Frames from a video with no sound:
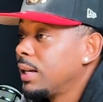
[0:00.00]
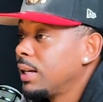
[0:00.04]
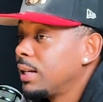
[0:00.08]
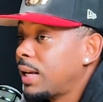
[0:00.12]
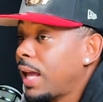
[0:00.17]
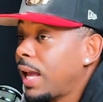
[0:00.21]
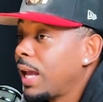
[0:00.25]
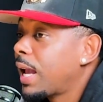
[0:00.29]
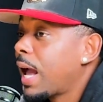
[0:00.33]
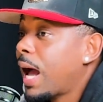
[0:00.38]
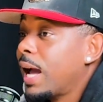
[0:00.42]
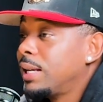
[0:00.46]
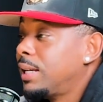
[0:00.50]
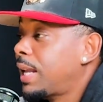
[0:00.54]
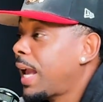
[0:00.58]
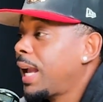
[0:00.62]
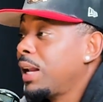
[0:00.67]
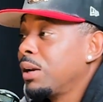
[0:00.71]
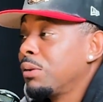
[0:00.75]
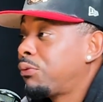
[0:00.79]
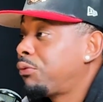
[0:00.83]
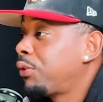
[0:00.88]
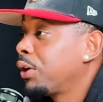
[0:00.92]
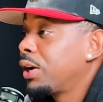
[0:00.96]
they got
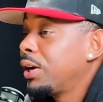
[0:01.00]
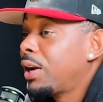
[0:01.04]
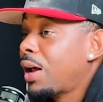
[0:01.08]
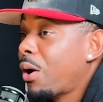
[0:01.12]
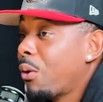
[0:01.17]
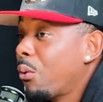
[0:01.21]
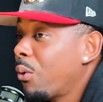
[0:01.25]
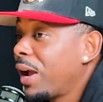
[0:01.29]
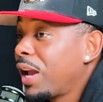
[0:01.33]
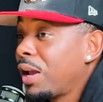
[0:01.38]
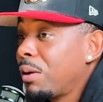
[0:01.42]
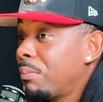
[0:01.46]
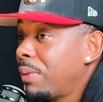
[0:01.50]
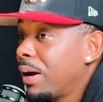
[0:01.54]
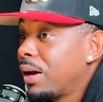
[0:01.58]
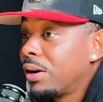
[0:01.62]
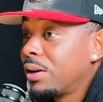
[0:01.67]
dating figured out way better than